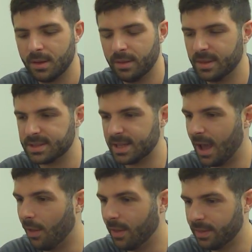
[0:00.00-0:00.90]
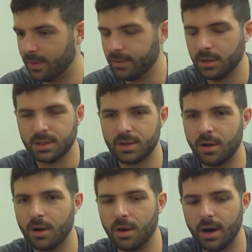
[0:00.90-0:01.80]
The scale length of your
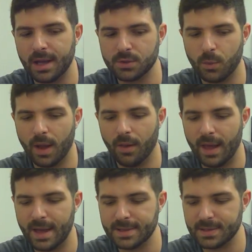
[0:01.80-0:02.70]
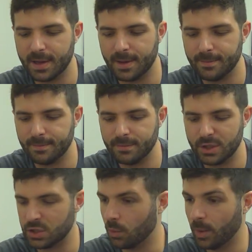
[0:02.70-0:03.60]
guitar, as well as
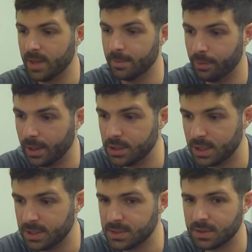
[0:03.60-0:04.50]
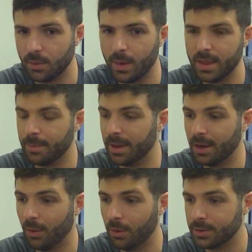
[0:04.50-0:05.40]
just the way the bridge is, the way the
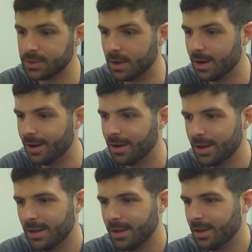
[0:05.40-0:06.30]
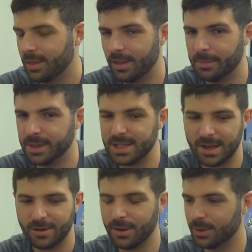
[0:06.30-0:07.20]
pinholes are, the
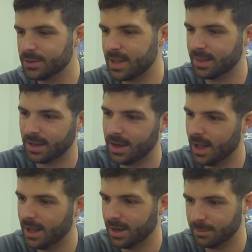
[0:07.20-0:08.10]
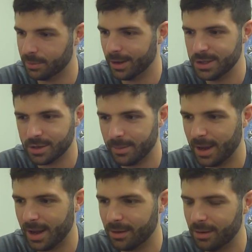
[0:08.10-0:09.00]
materials that the nut and bridge are
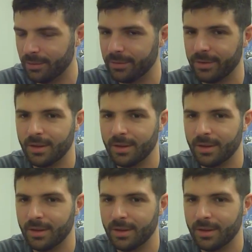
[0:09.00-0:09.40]
made out of,